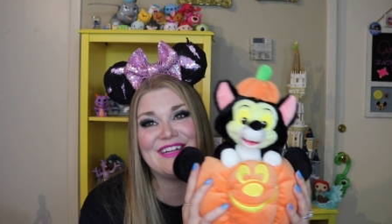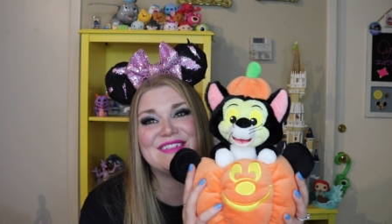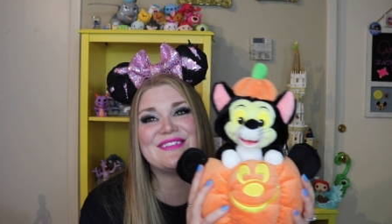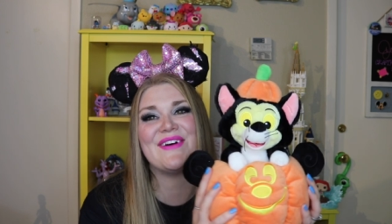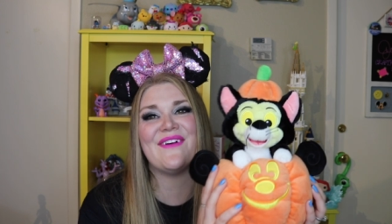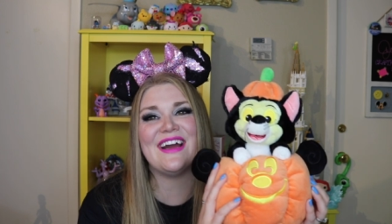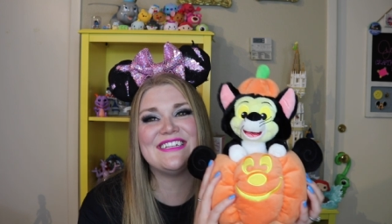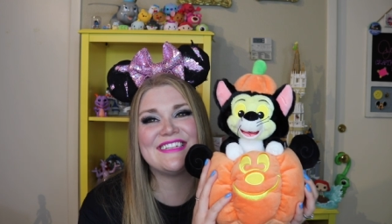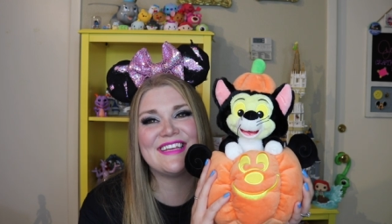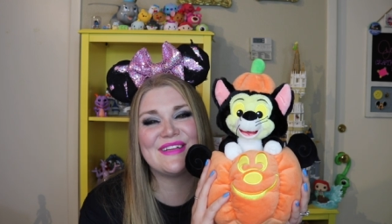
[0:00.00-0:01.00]
And so I
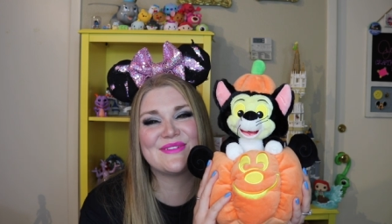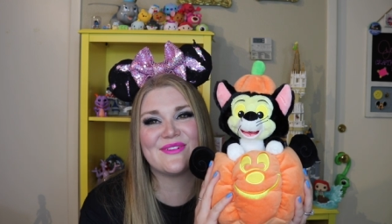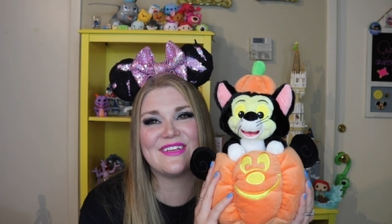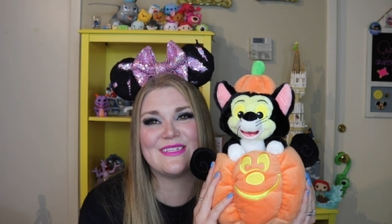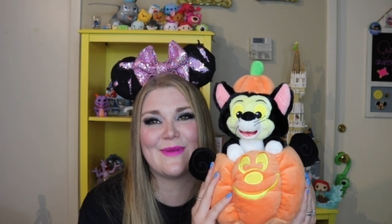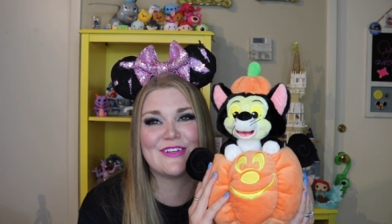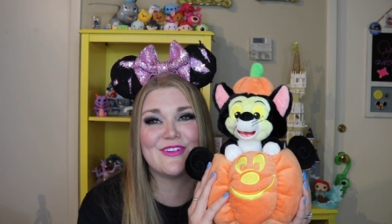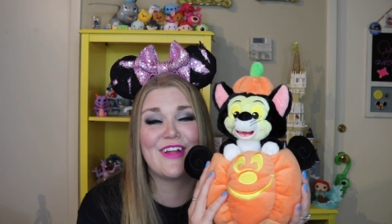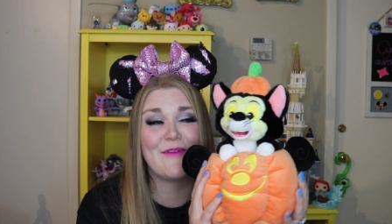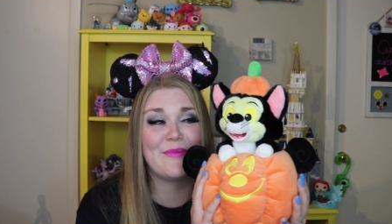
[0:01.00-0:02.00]
just think it's really
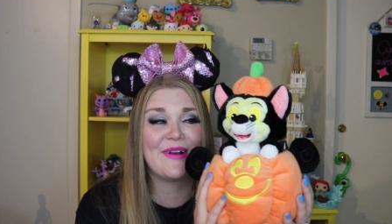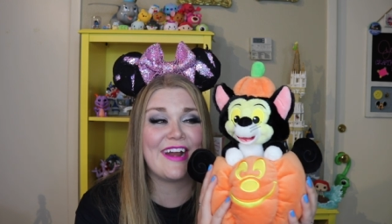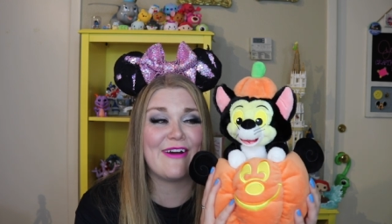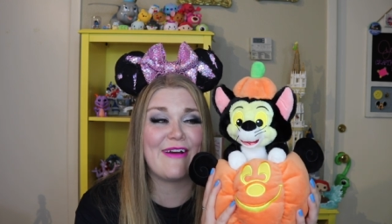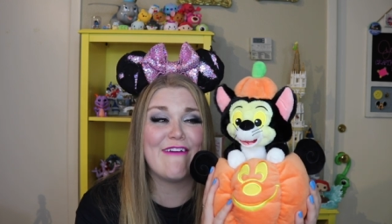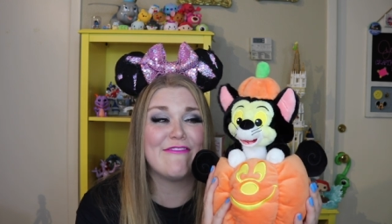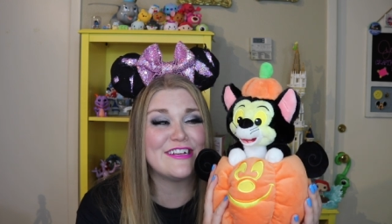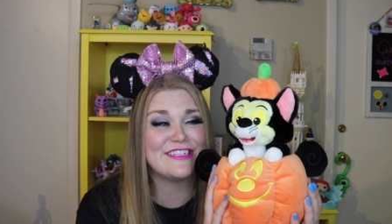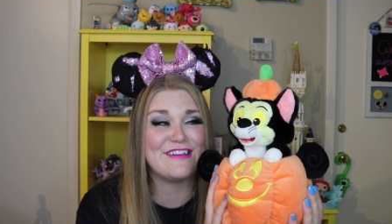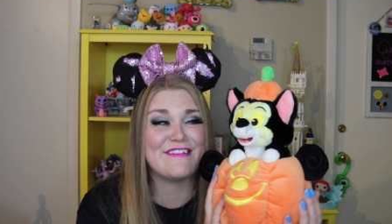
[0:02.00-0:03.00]
special. I put it out
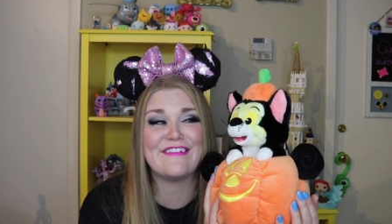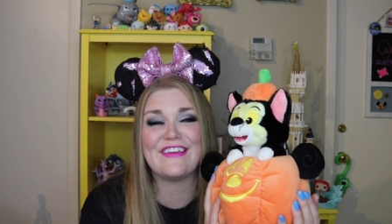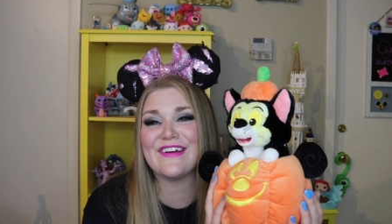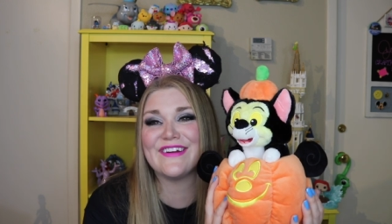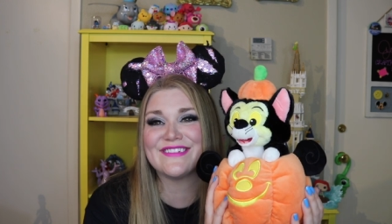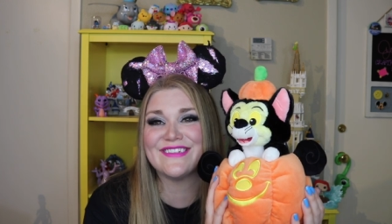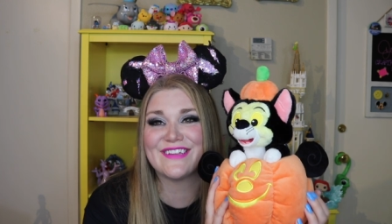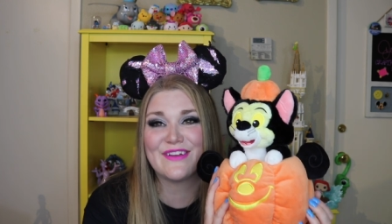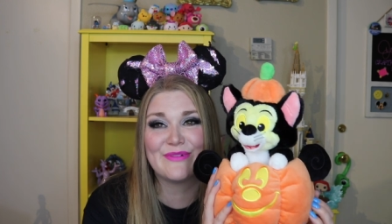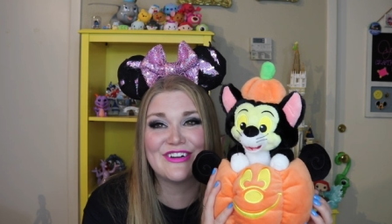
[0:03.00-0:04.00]
every single year since
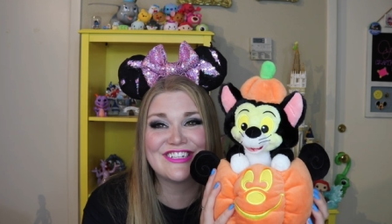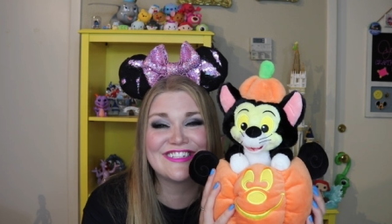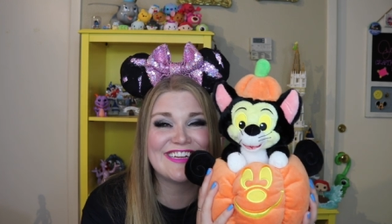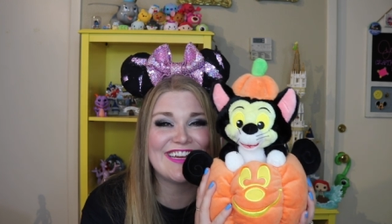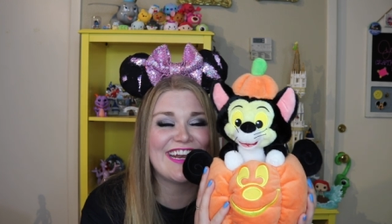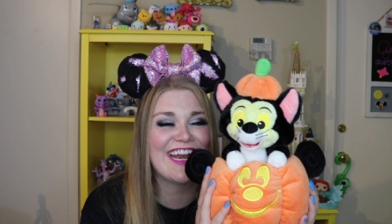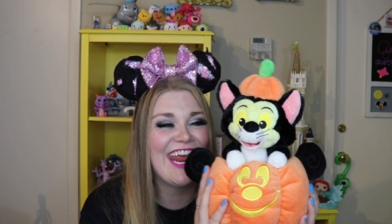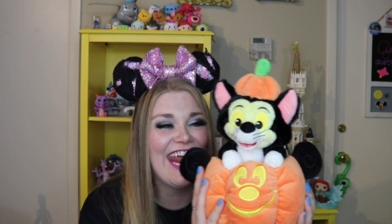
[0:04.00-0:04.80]
I purchased it,